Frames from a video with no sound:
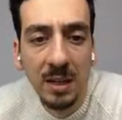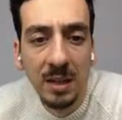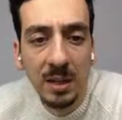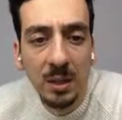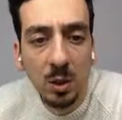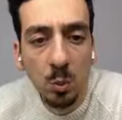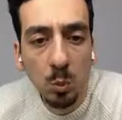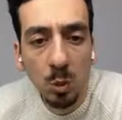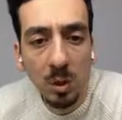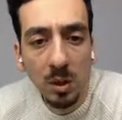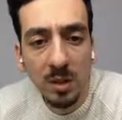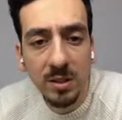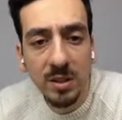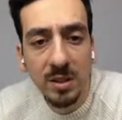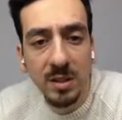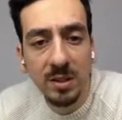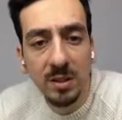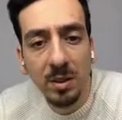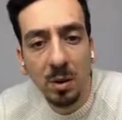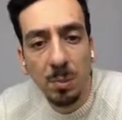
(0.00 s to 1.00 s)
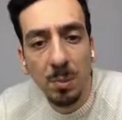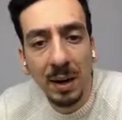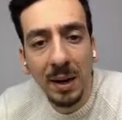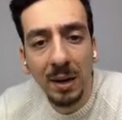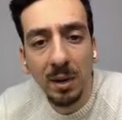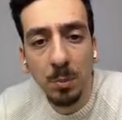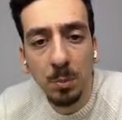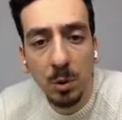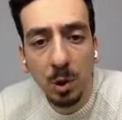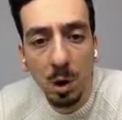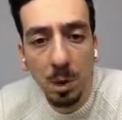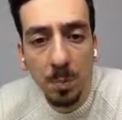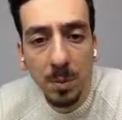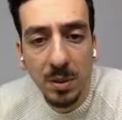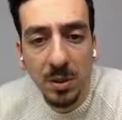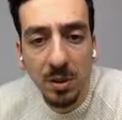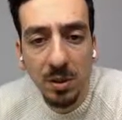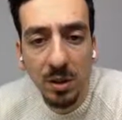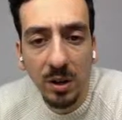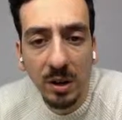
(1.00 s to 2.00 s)
The wallets and their backup
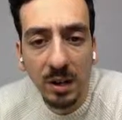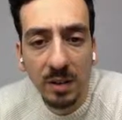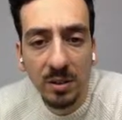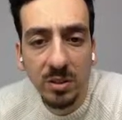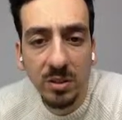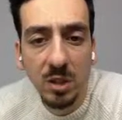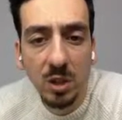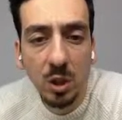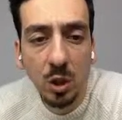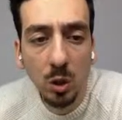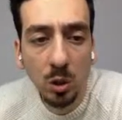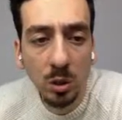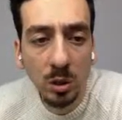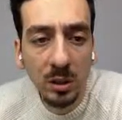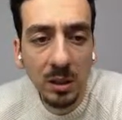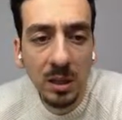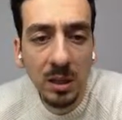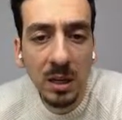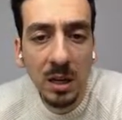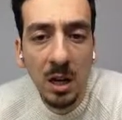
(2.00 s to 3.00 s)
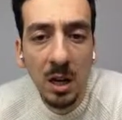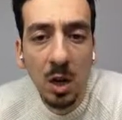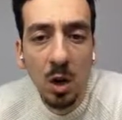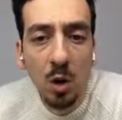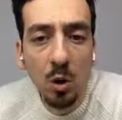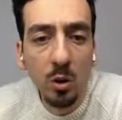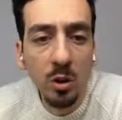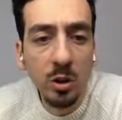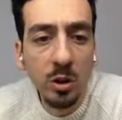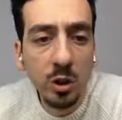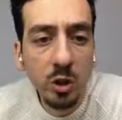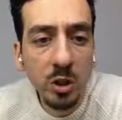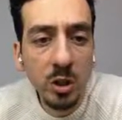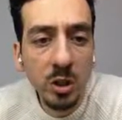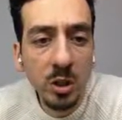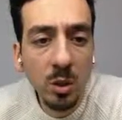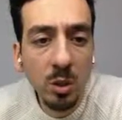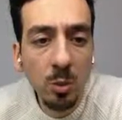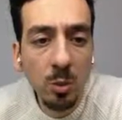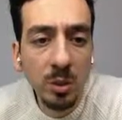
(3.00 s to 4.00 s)
copies are held securely on a
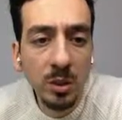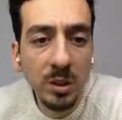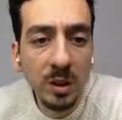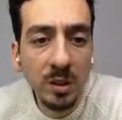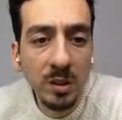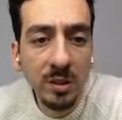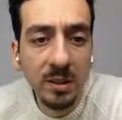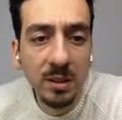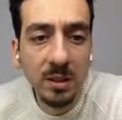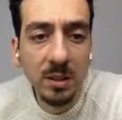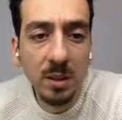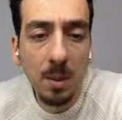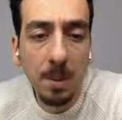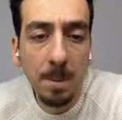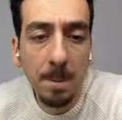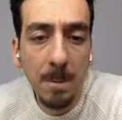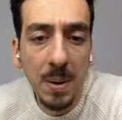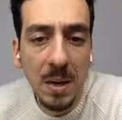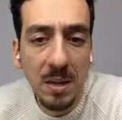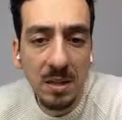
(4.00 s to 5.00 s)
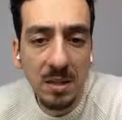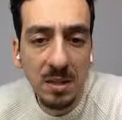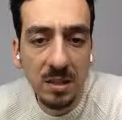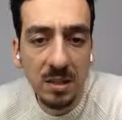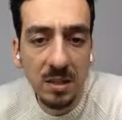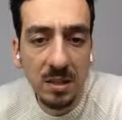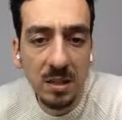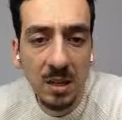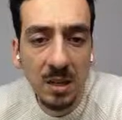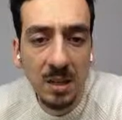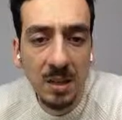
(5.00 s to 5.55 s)
geo-redundant basis.